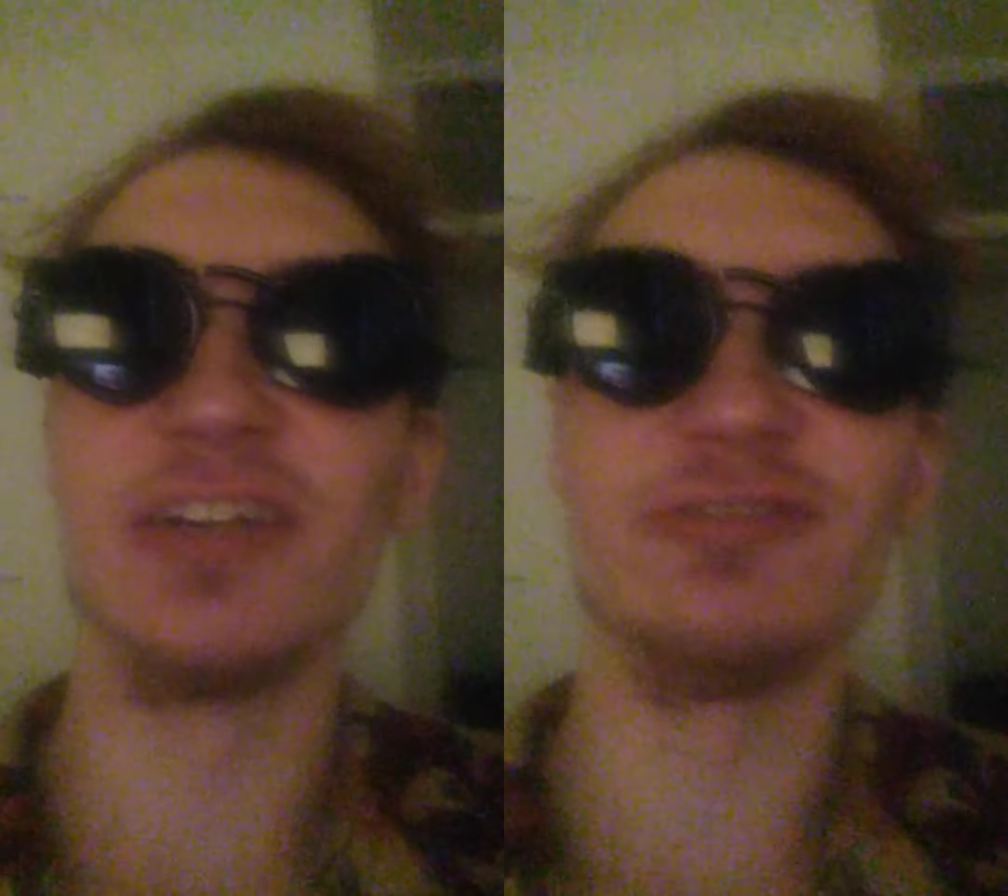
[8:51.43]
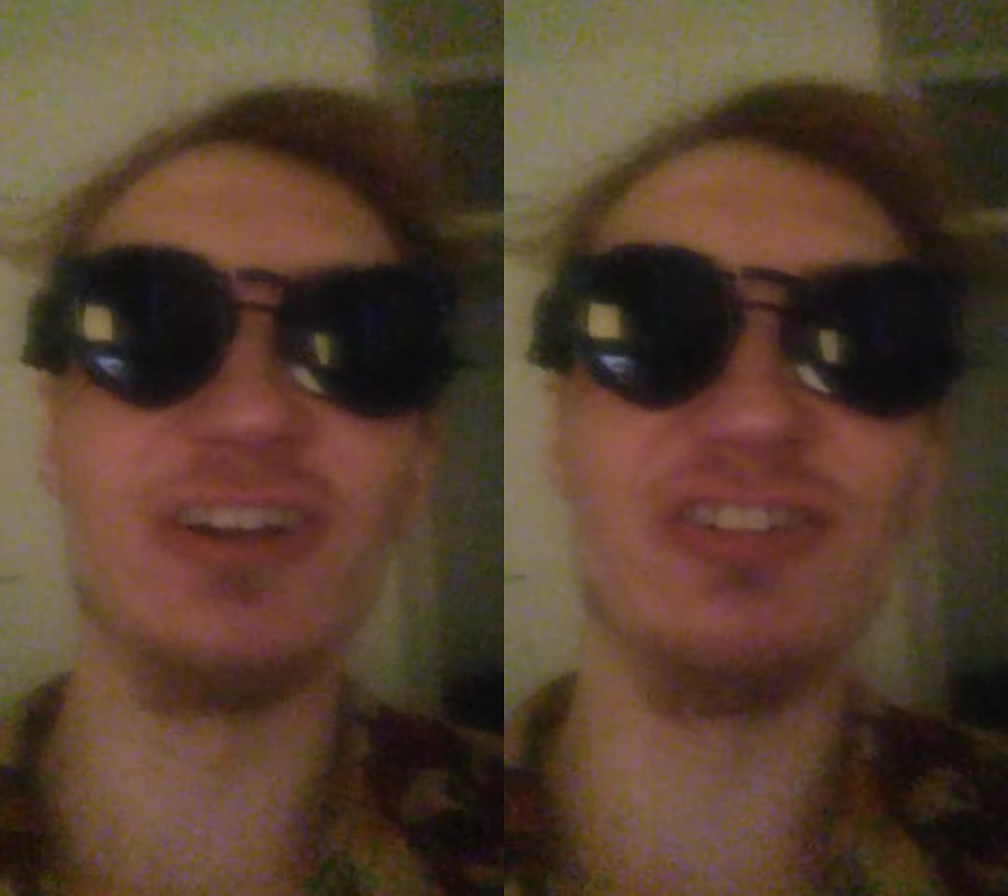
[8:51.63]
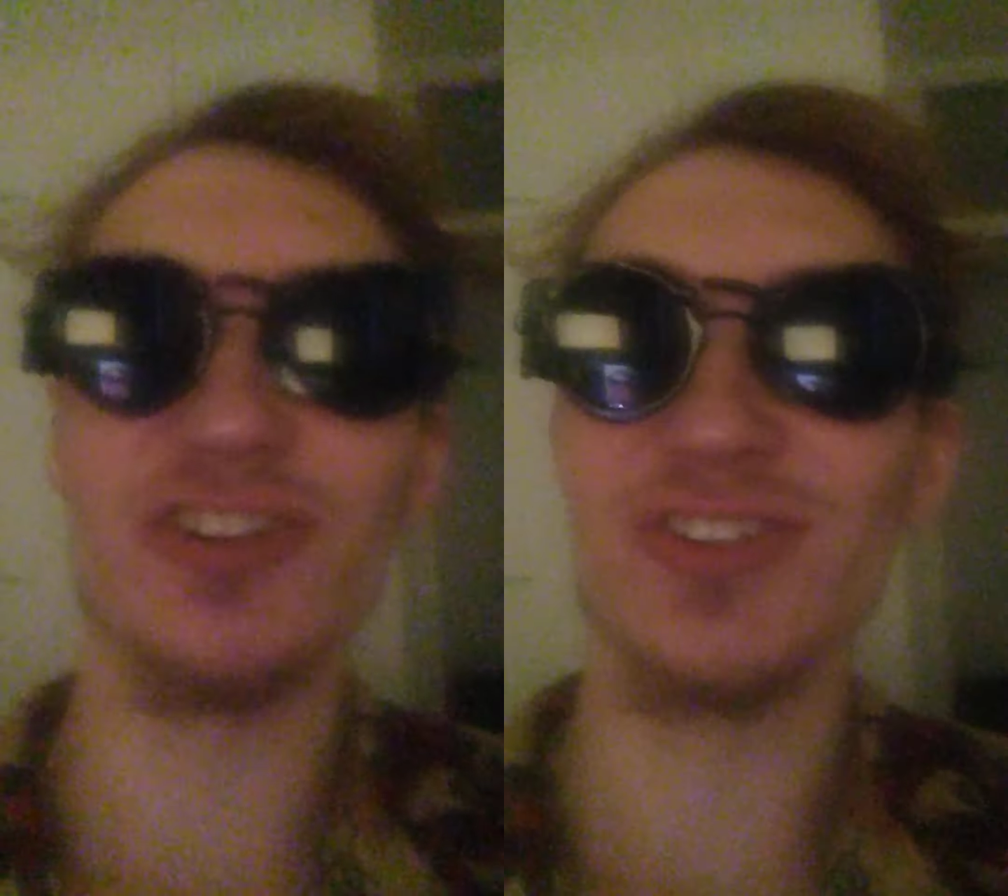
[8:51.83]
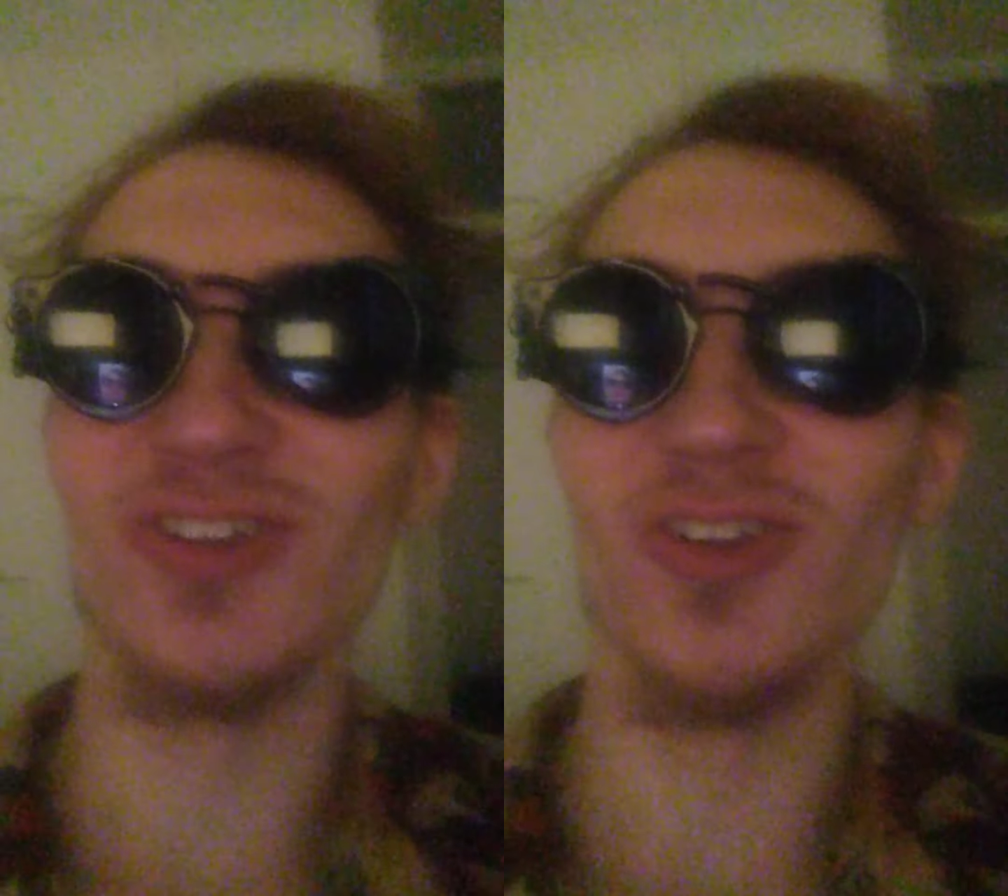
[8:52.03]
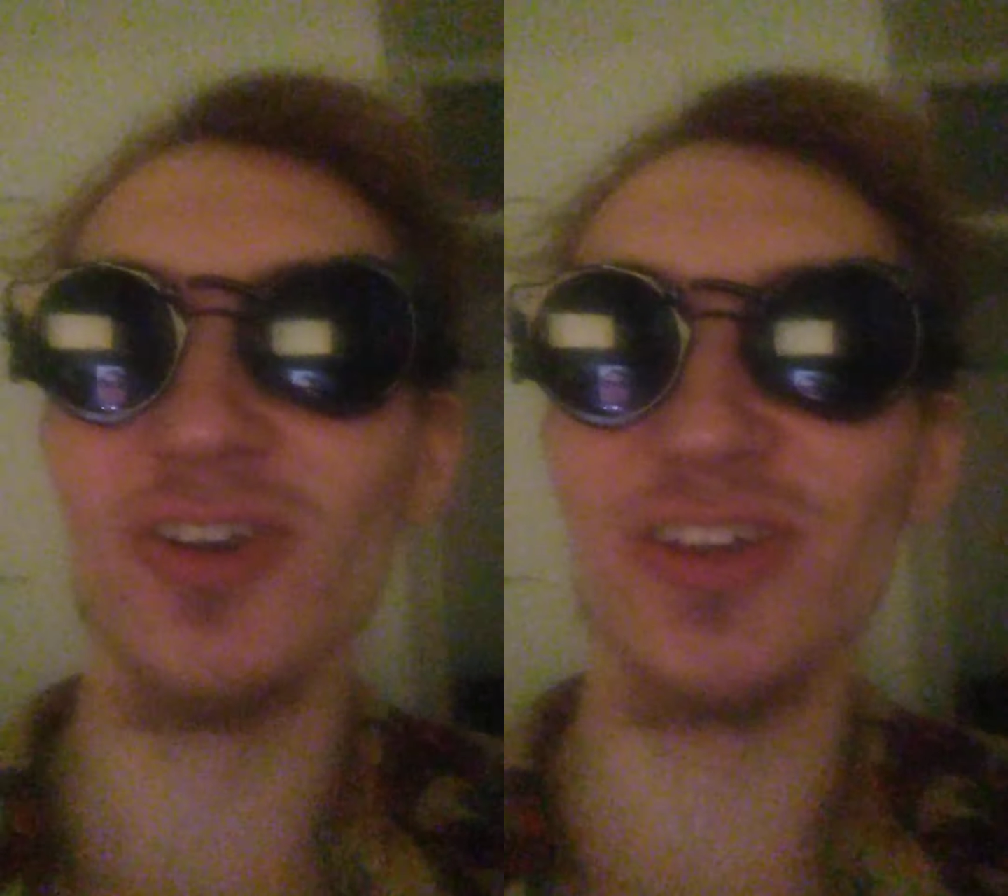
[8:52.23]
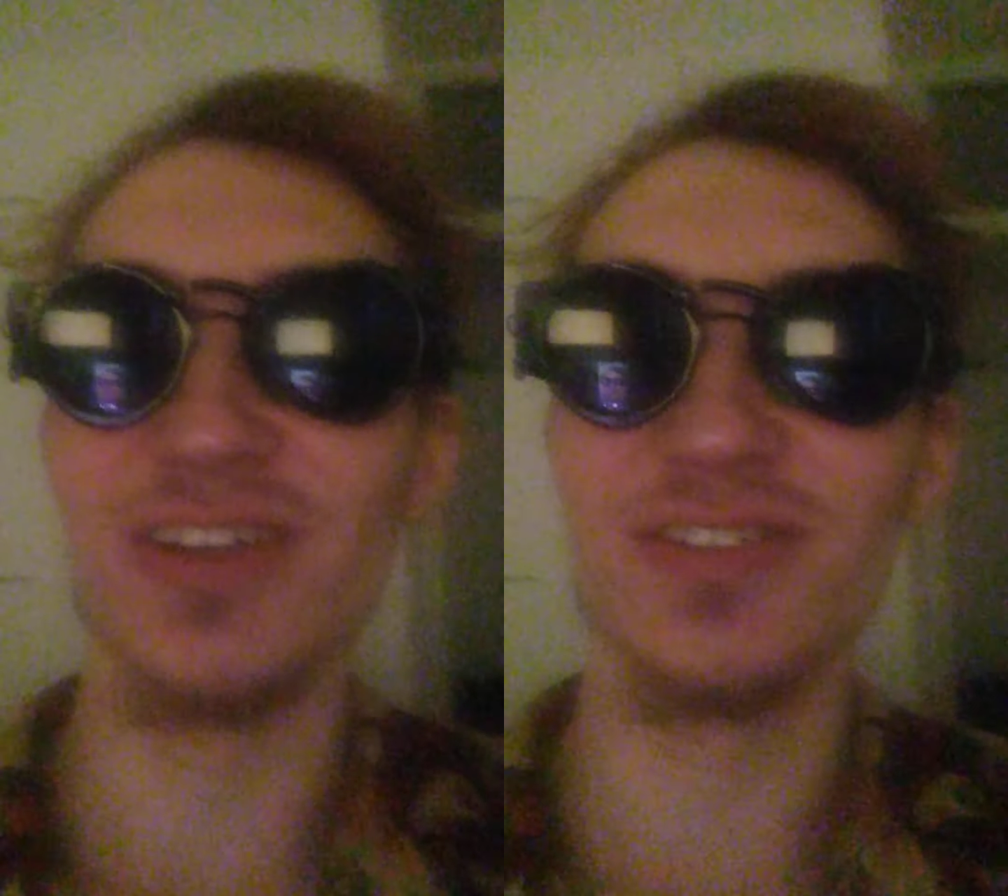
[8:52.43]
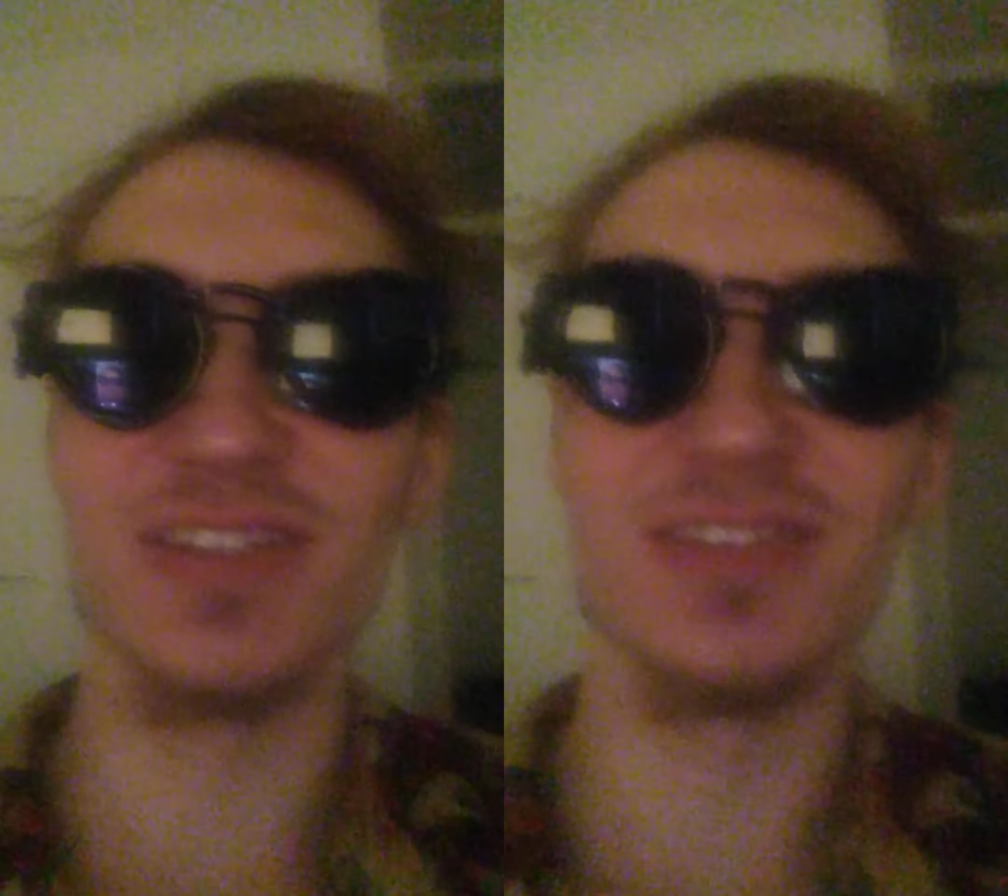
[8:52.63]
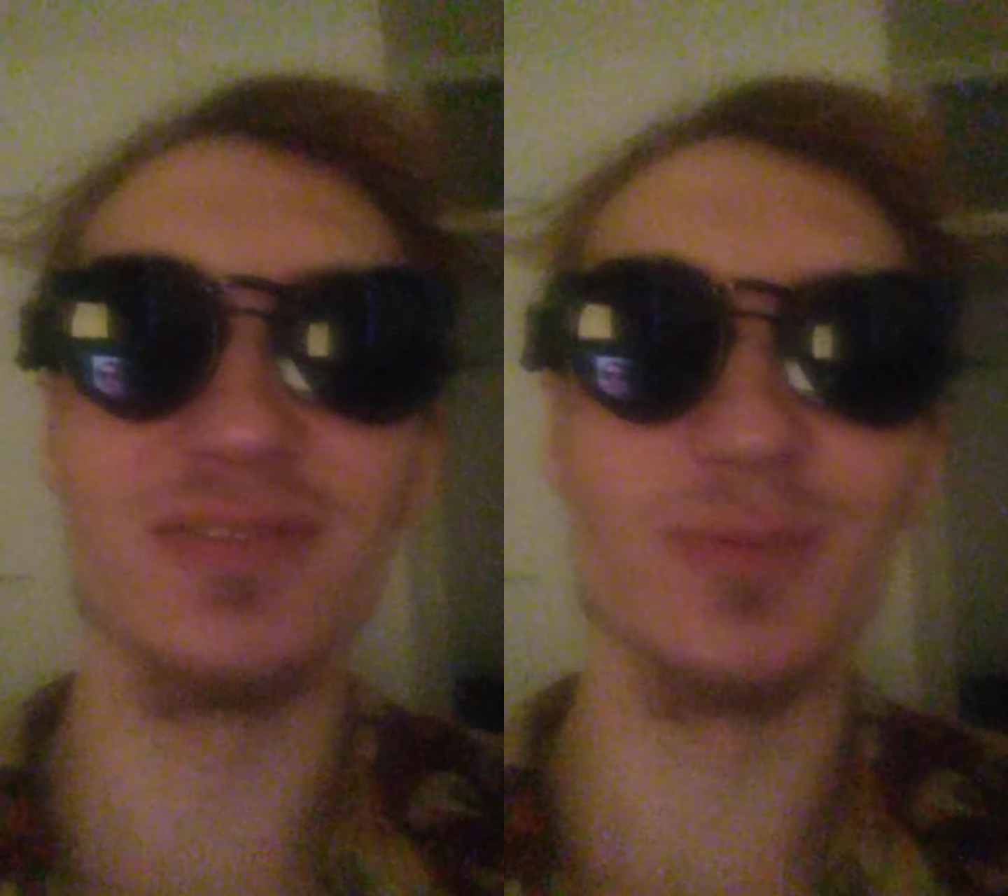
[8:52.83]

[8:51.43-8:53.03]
R R Tolkien, that